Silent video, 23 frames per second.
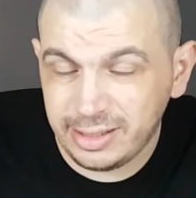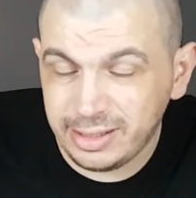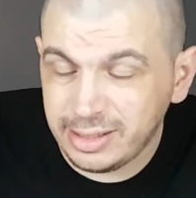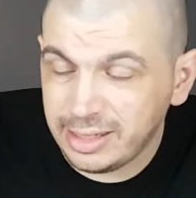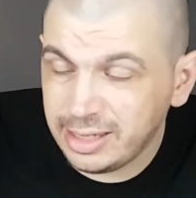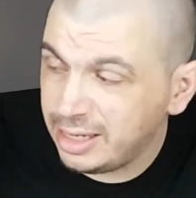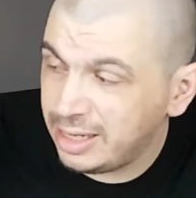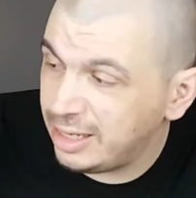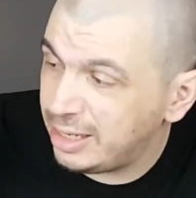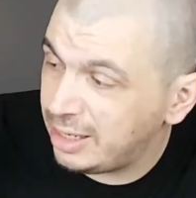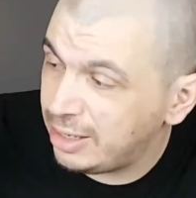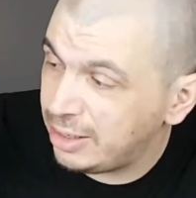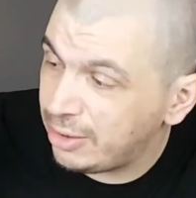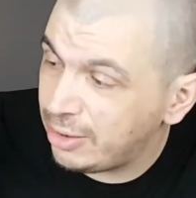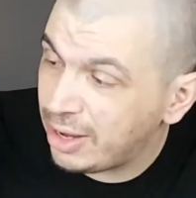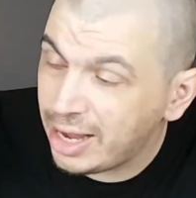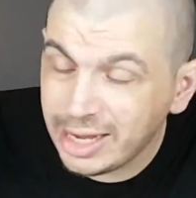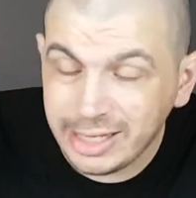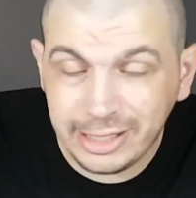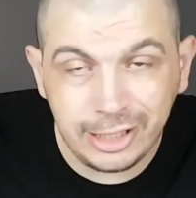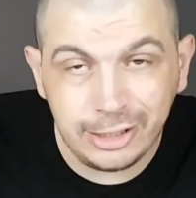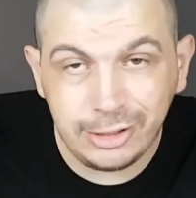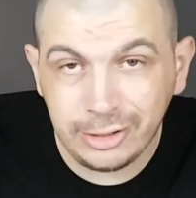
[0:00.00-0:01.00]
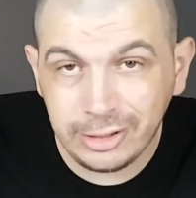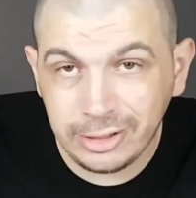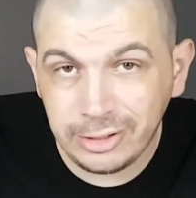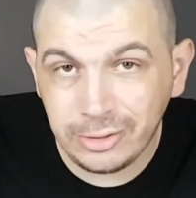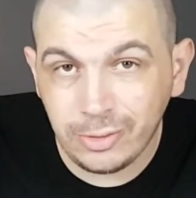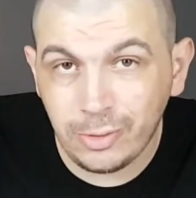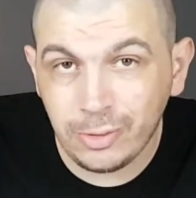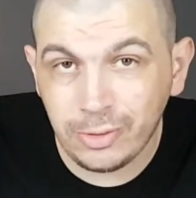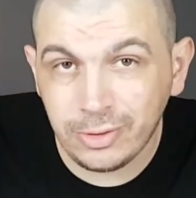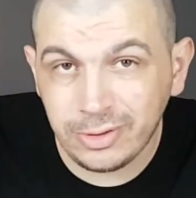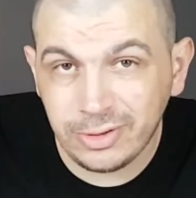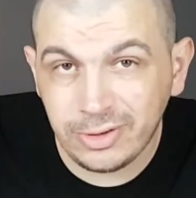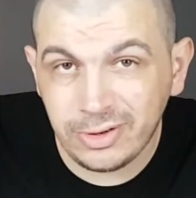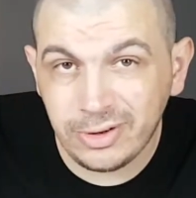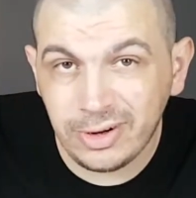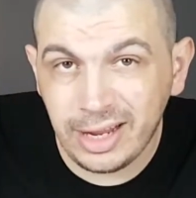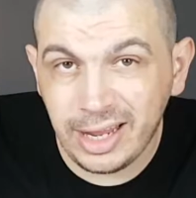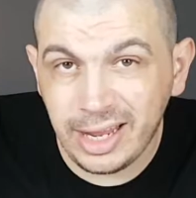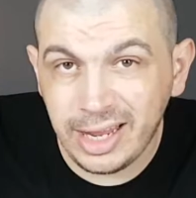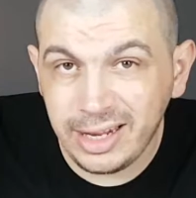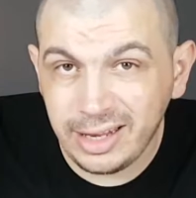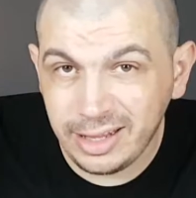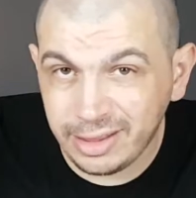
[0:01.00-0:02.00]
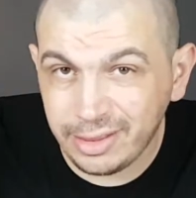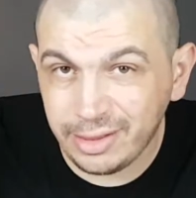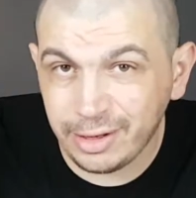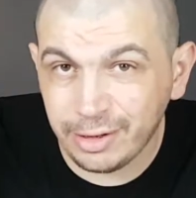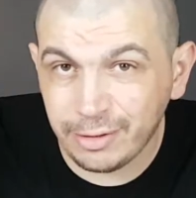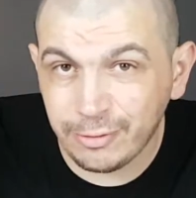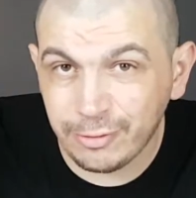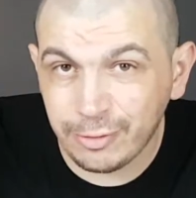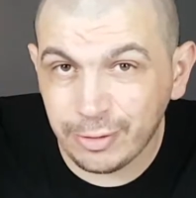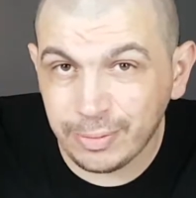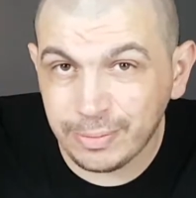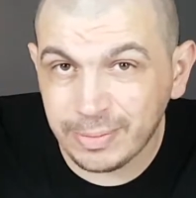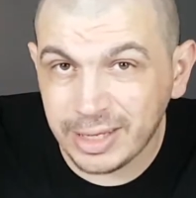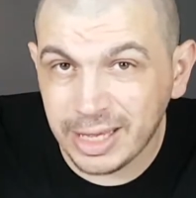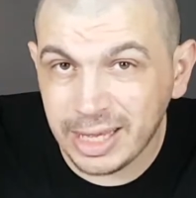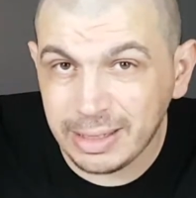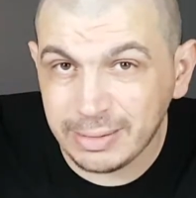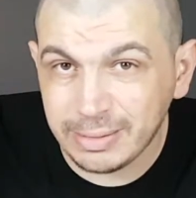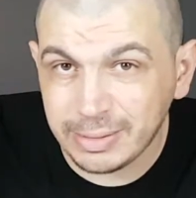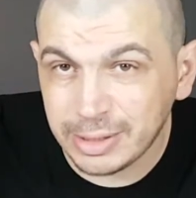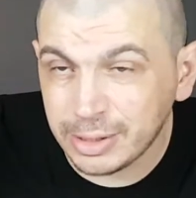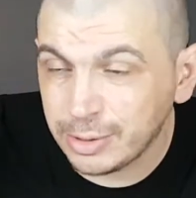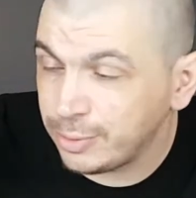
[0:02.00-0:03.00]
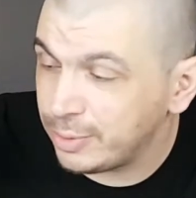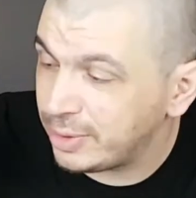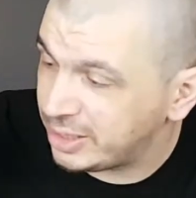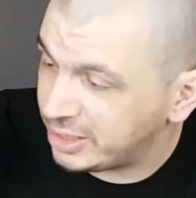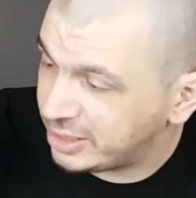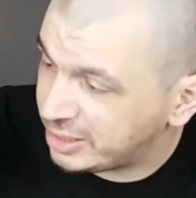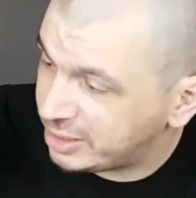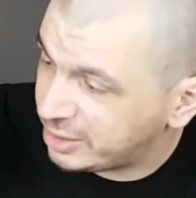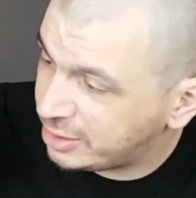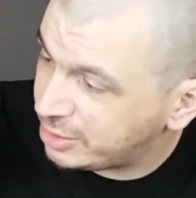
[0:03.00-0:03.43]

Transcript: Now, I did not order anything from Games Quest.